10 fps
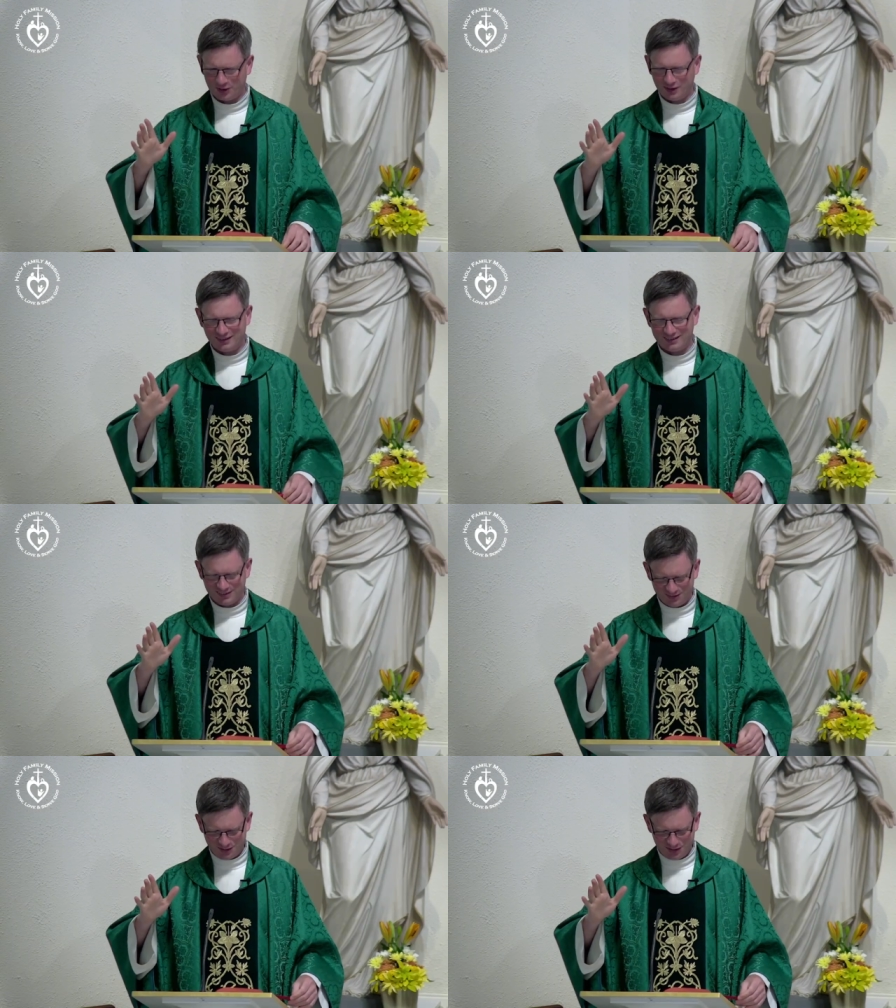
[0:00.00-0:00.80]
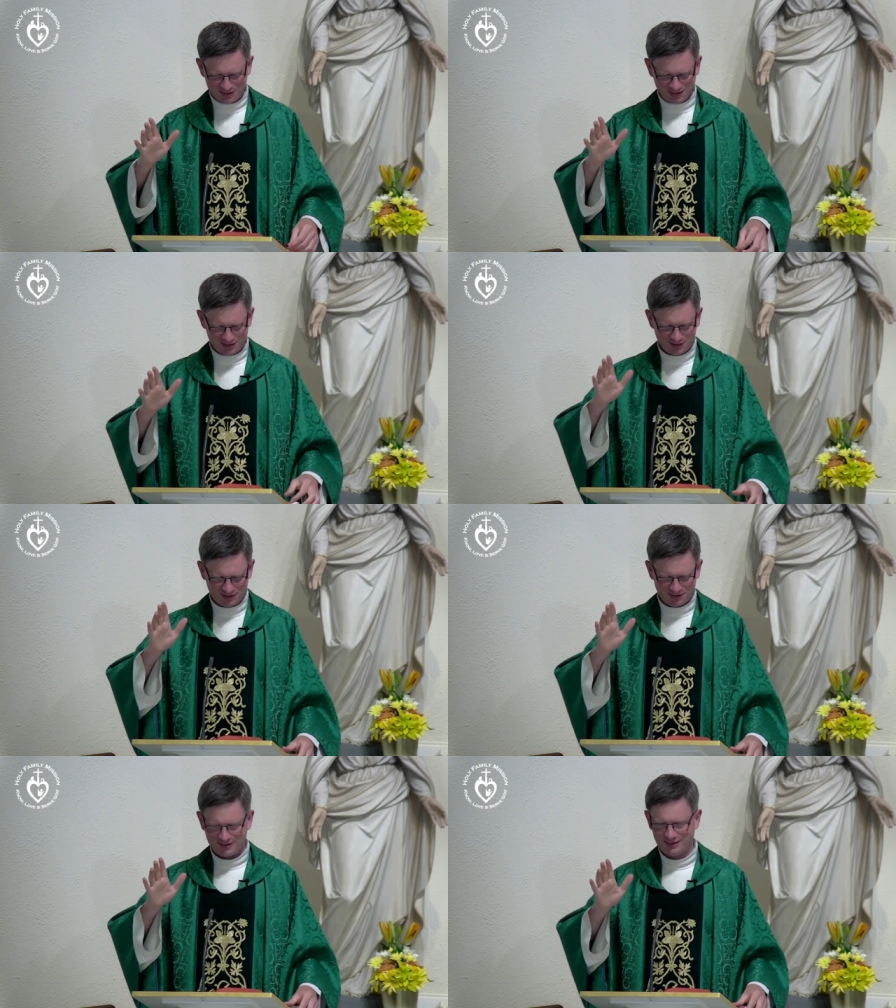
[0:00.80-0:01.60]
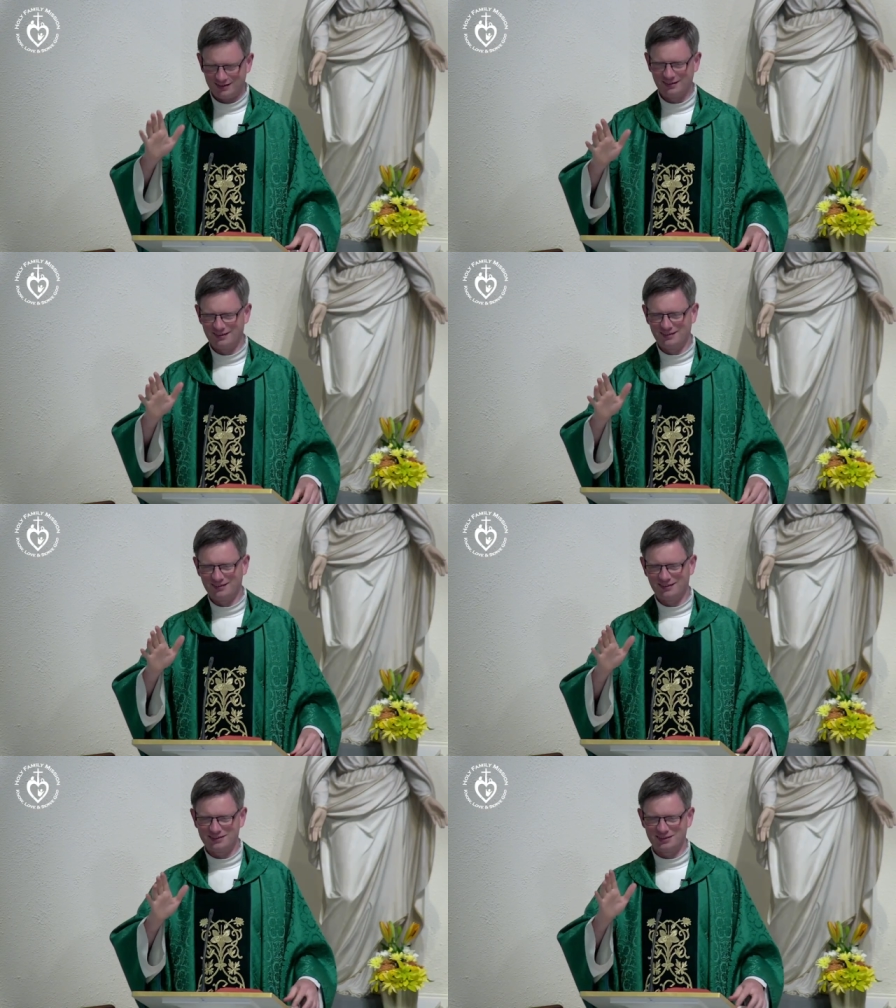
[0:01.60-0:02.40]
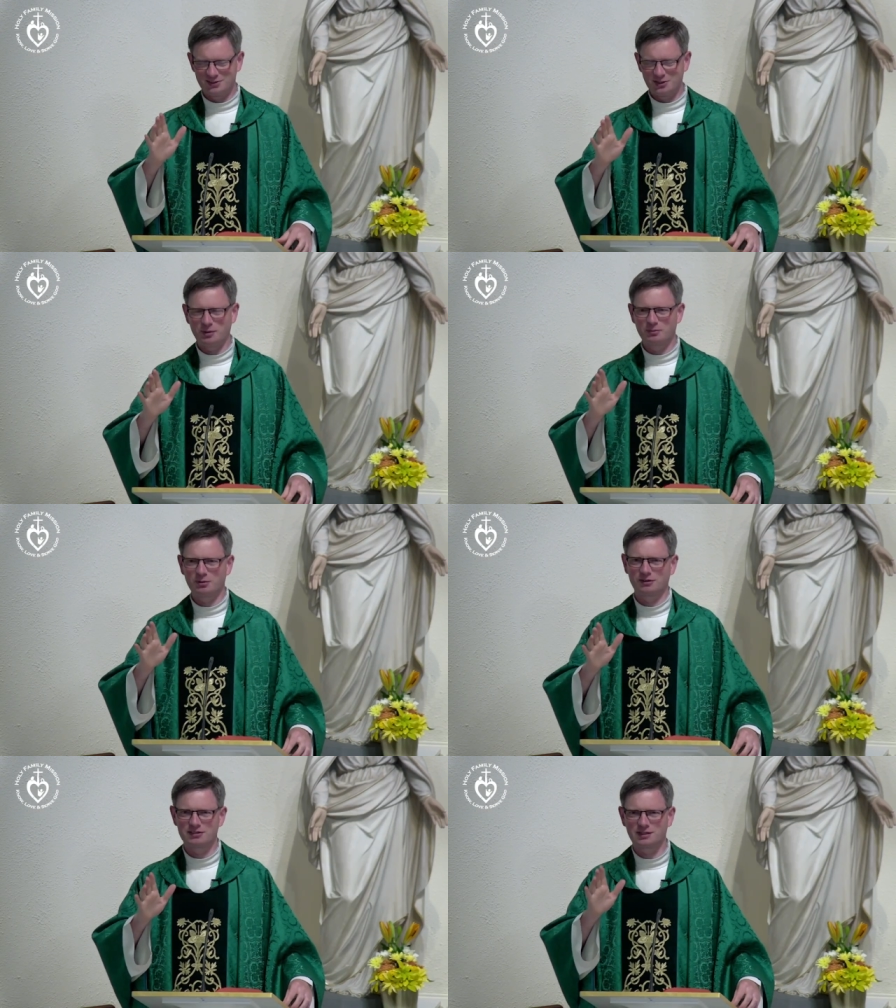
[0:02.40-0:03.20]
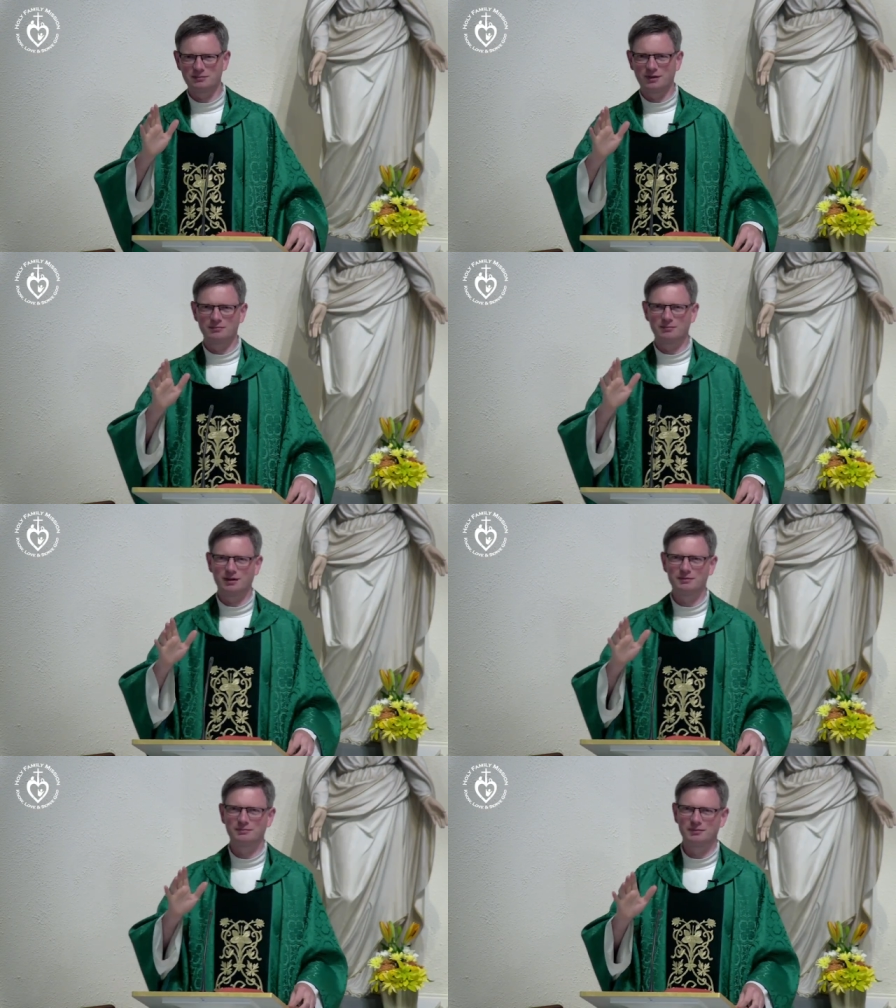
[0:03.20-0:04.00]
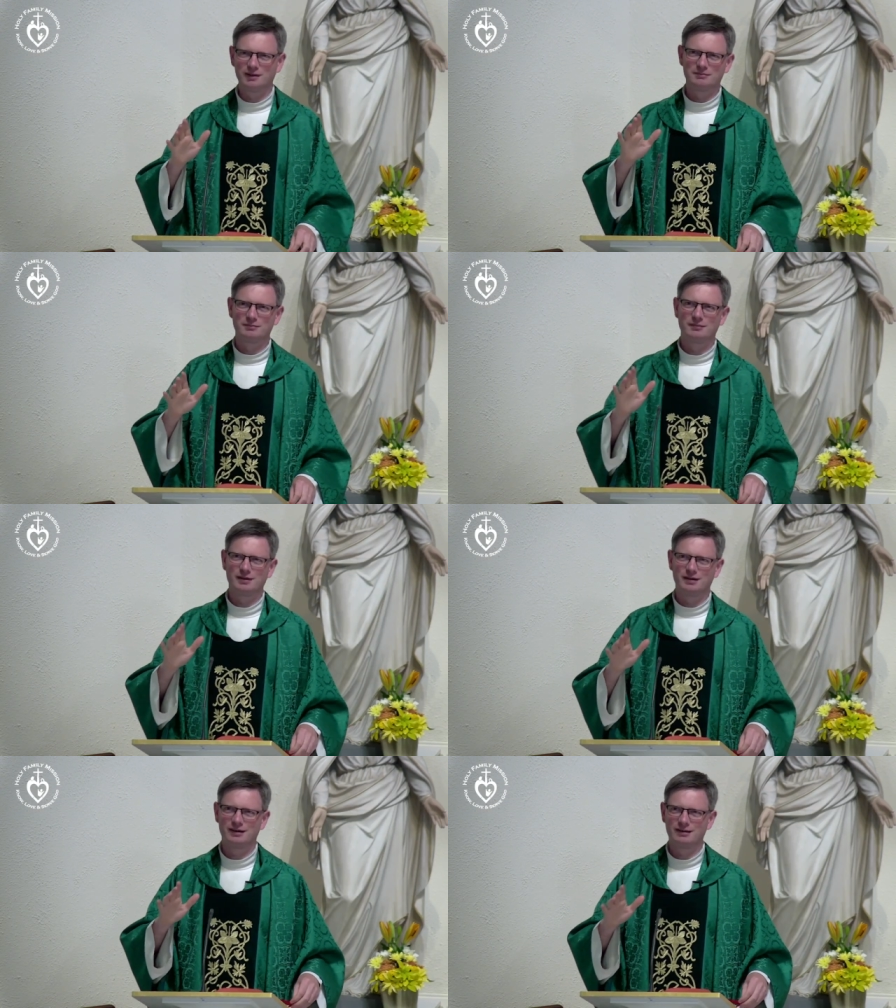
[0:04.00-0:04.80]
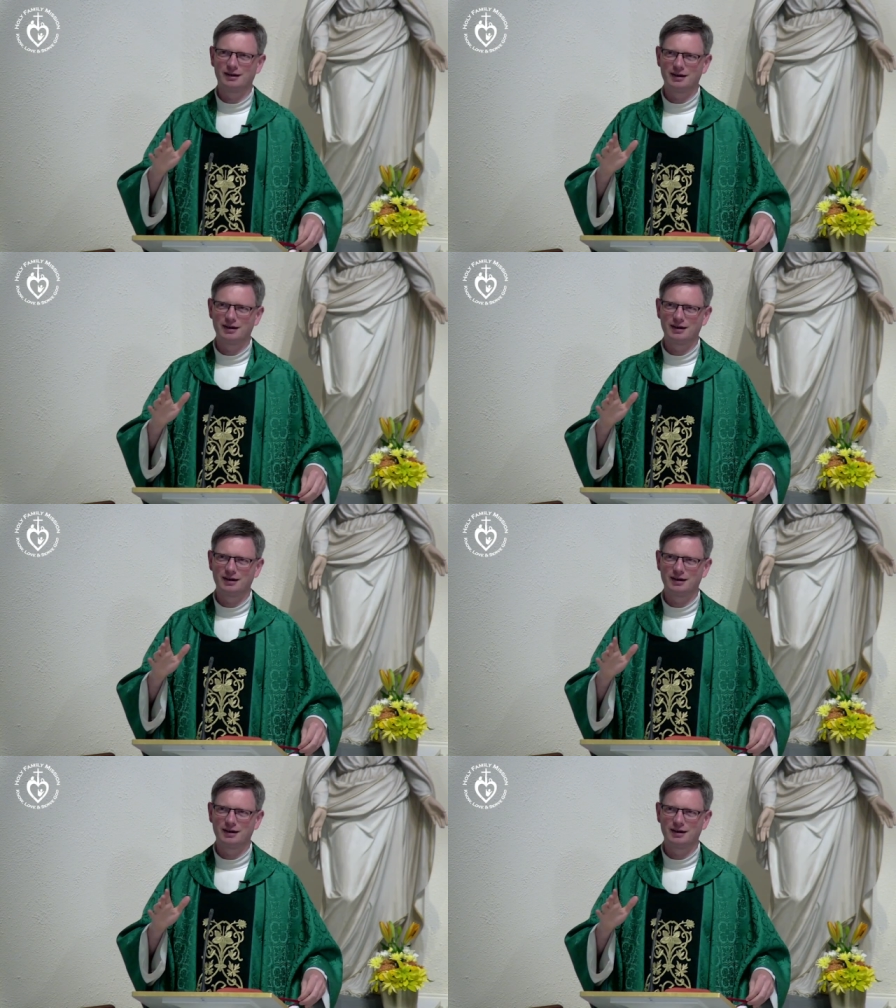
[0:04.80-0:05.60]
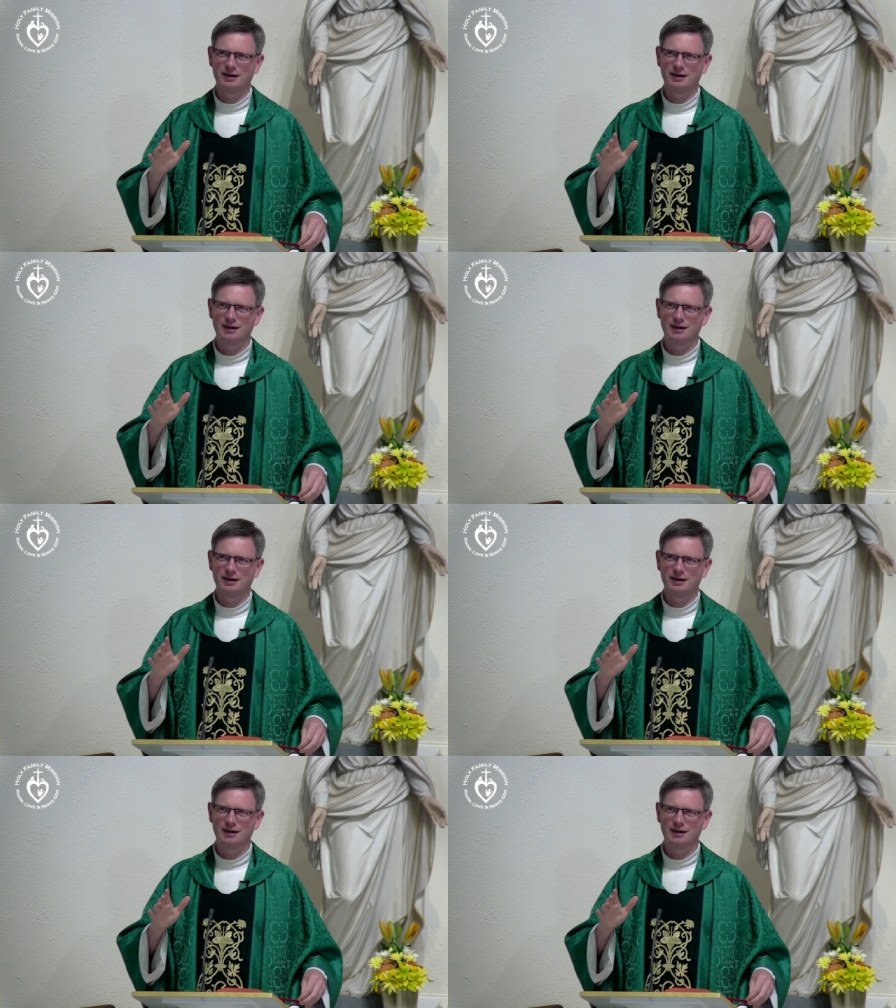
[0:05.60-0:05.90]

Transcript: on it. Okay, it's it's a it's a it's a job in progress. I'm I'm I'm I'm I, I'm getting to it. Okay,